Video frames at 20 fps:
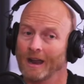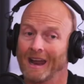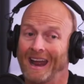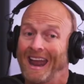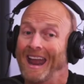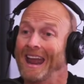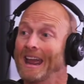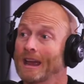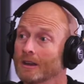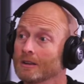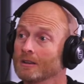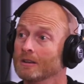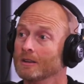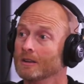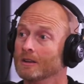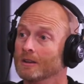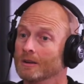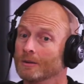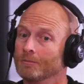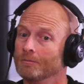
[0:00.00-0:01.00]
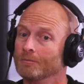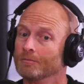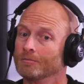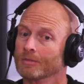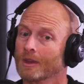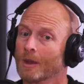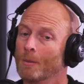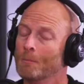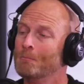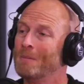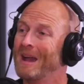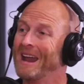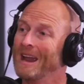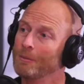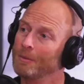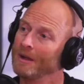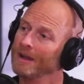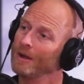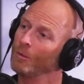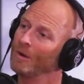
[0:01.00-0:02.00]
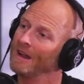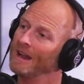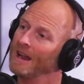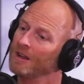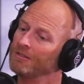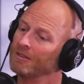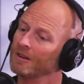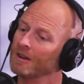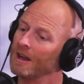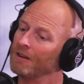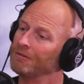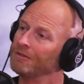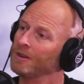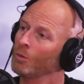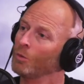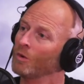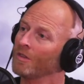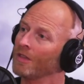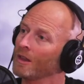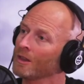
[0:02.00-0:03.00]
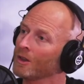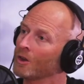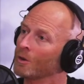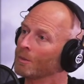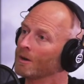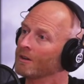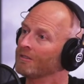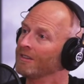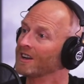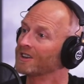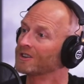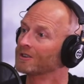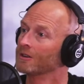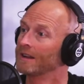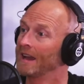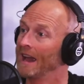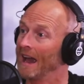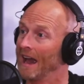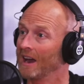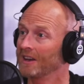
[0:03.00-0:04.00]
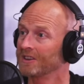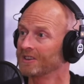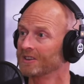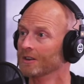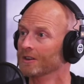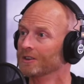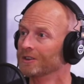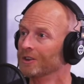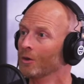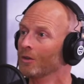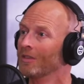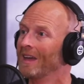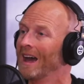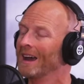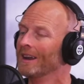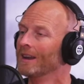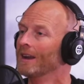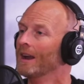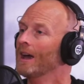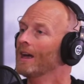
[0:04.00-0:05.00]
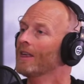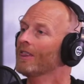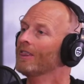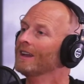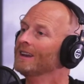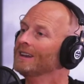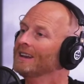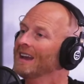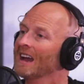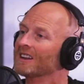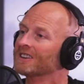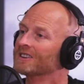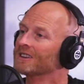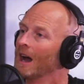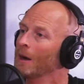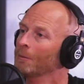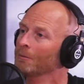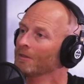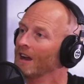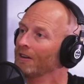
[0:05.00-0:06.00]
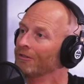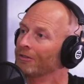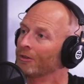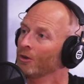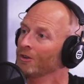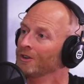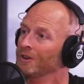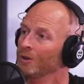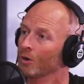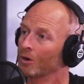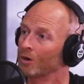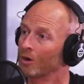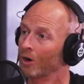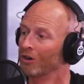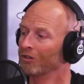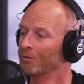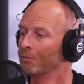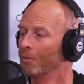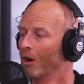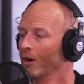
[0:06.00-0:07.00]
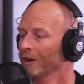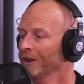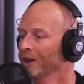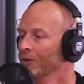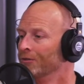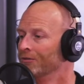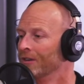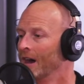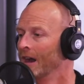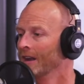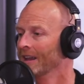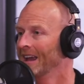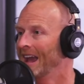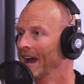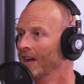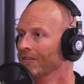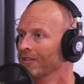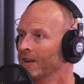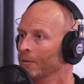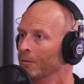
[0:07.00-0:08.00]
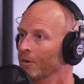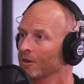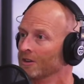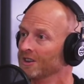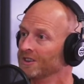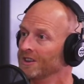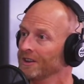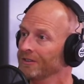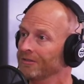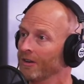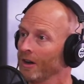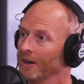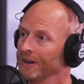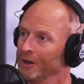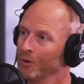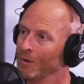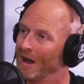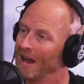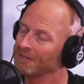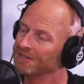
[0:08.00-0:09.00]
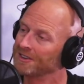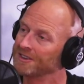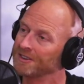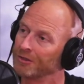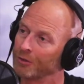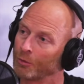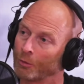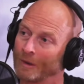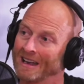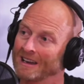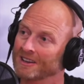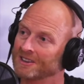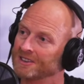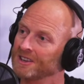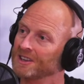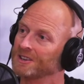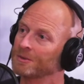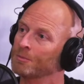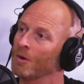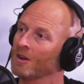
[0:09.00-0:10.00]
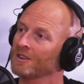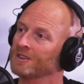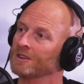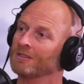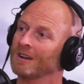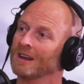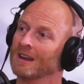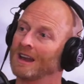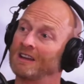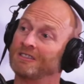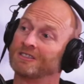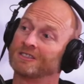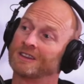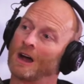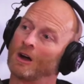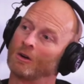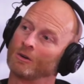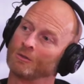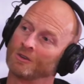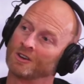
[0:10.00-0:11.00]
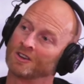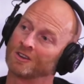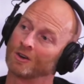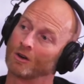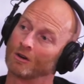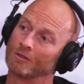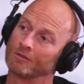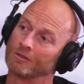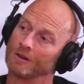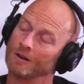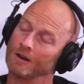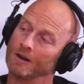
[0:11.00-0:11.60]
And maybe we even left you with a little bit of extra cash so that the next time life throws you a curveball, you finally have that emergency fund. You have 3 to 6 months of a lifestyle in reserve.